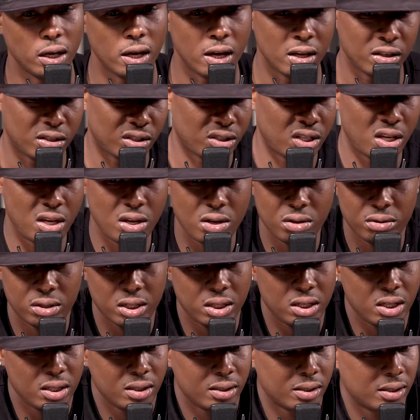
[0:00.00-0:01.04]
And still to
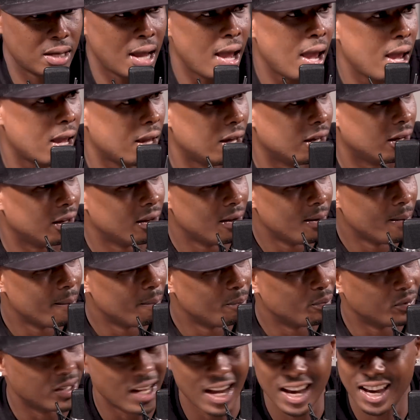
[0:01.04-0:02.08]
this day,
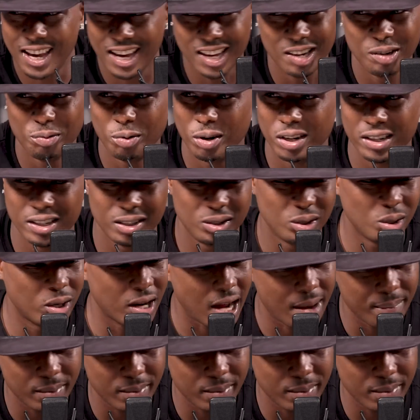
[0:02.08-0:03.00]
they ain't really doing it. I